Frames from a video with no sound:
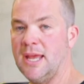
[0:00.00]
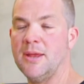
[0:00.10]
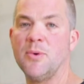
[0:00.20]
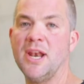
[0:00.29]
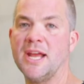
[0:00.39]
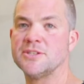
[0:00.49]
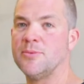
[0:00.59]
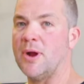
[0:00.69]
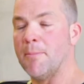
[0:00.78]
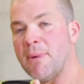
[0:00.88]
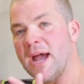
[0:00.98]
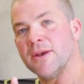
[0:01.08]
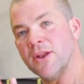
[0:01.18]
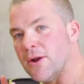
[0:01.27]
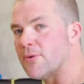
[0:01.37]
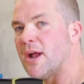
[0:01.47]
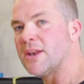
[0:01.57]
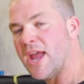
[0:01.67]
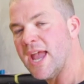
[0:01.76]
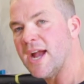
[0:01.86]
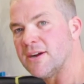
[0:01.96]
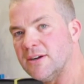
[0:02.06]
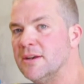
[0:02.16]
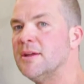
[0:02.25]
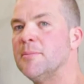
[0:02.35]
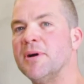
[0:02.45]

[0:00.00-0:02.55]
It will actually work. It might not run your aircon,